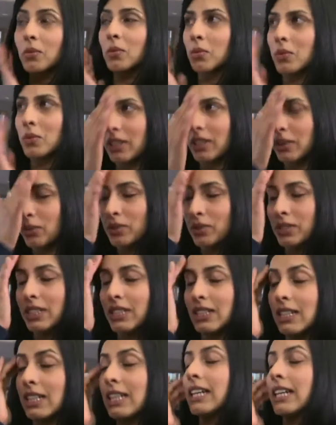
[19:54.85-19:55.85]
what I'd
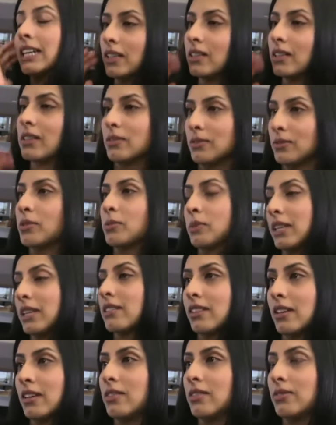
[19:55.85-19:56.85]
really like for
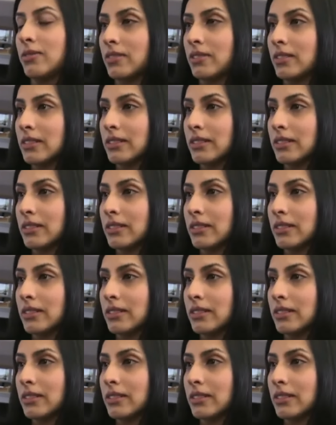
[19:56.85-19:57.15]
myself.